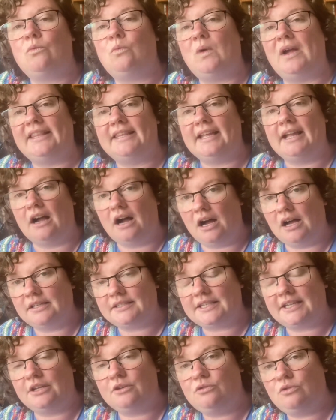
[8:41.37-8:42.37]
when they
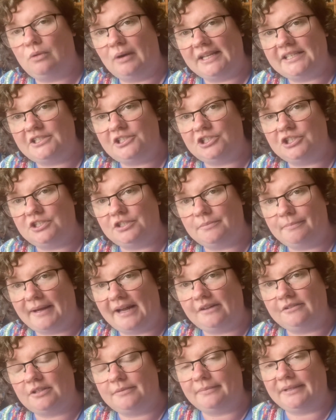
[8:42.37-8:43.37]
ask you questions
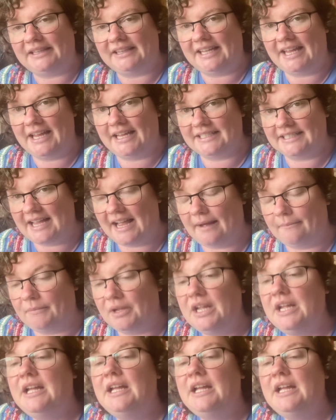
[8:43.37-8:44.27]
about them in the exam.